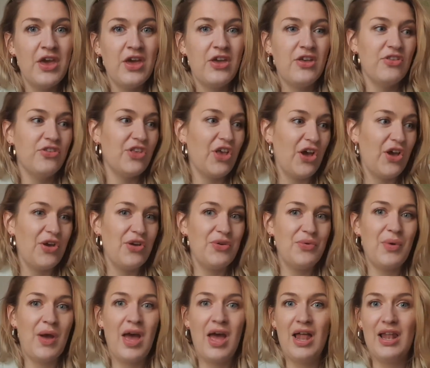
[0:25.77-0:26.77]
So
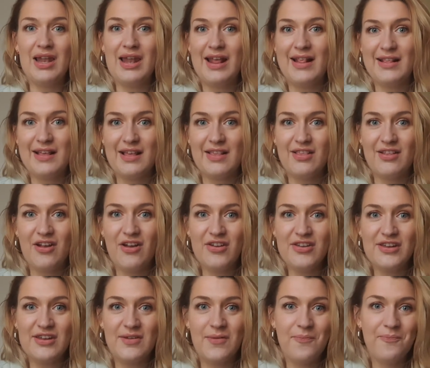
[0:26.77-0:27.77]
let's get
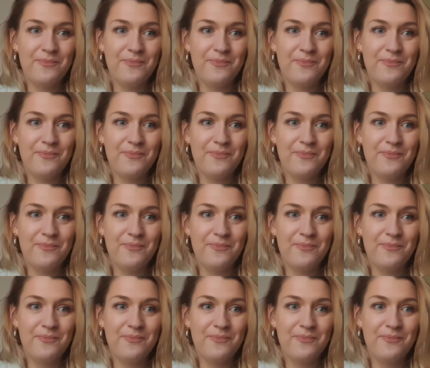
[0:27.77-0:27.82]
started.